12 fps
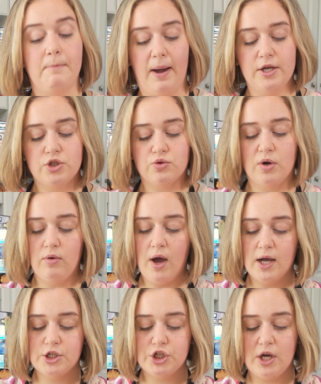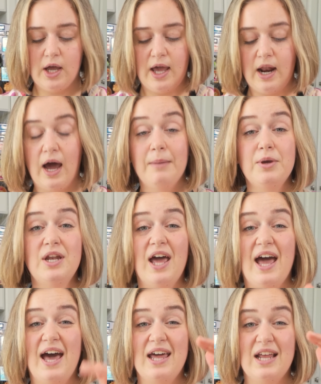my Sriracha, and I'm gonna
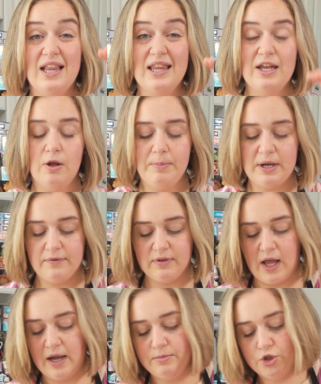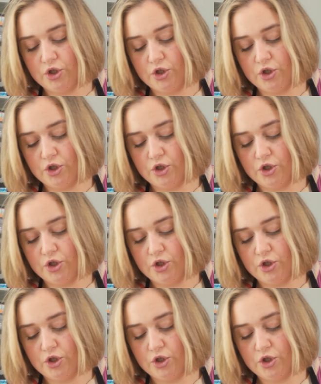add a little bit of lime